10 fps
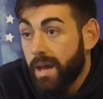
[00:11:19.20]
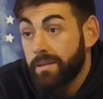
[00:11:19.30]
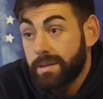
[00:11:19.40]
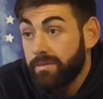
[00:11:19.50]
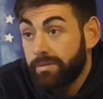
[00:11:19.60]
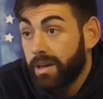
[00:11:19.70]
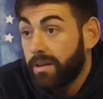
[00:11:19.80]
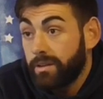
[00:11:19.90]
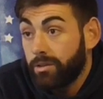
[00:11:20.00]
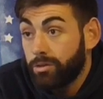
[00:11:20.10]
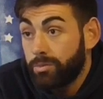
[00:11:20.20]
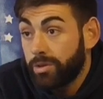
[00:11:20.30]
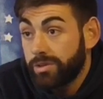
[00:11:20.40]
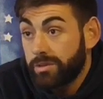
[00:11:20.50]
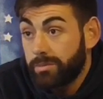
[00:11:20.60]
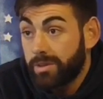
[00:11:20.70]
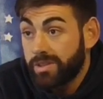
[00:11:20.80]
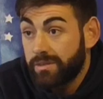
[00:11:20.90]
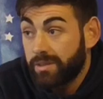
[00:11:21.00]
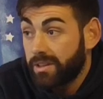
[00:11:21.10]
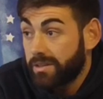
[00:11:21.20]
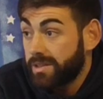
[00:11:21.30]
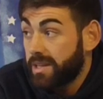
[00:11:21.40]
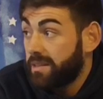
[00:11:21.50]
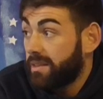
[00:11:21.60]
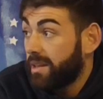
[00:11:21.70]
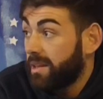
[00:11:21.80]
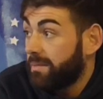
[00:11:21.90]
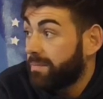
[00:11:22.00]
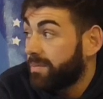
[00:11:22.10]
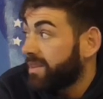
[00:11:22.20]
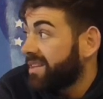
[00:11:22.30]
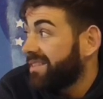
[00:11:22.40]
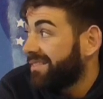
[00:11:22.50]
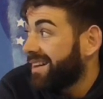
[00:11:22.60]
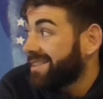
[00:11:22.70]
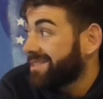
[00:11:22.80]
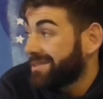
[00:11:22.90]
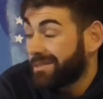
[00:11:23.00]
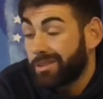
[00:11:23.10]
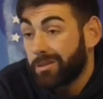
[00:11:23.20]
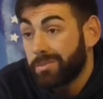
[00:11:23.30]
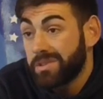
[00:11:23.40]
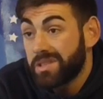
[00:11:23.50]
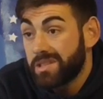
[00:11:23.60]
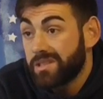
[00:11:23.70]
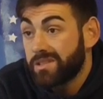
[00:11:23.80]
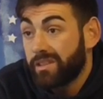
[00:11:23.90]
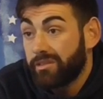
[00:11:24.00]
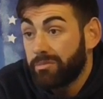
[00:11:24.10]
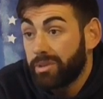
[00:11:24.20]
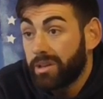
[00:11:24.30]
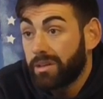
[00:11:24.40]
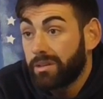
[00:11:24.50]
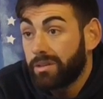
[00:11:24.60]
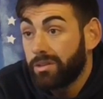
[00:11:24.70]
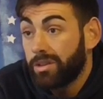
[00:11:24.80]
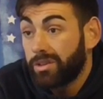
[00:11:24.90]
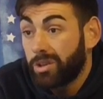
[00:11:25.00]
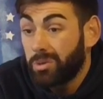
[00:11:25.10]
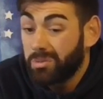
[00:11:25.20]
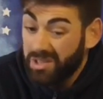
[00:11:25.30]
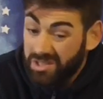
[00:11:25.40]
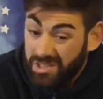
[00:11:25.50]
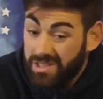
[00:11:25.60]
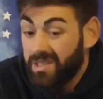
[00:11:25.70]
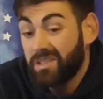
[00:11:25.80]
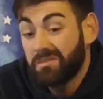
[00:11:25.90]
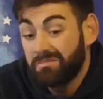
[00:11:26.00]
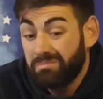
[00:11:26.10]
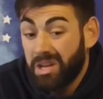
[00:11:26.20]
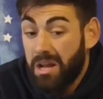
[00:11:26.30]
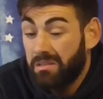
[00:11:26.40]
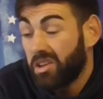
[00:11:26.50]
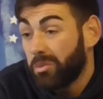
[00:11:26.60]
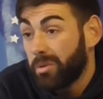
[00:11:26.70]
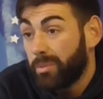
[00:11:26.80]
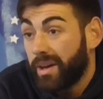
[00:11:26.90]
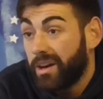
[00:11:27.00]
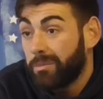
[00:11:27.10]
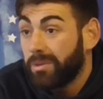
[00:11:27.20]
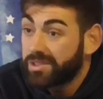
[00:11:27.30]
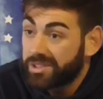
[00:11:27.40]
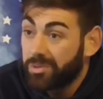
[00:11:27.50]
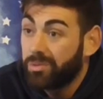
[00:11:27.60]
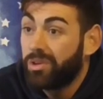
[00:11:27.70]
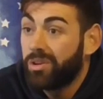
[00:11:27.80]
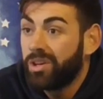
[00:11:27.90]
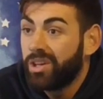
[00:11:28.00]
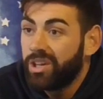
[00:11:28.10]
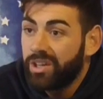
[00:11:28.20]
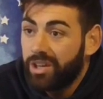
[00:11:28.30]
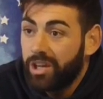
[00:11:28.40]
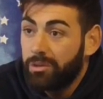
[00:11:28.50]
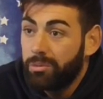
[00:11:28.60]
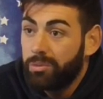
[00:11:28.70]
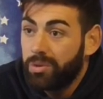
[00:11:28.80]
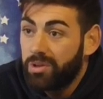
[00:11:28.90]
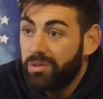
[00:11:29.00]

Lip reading: Aye, definitely. All the boys are buzzing. Like I said, the last couple of seasons haven't been good at all. This season, a little bit better, but still not how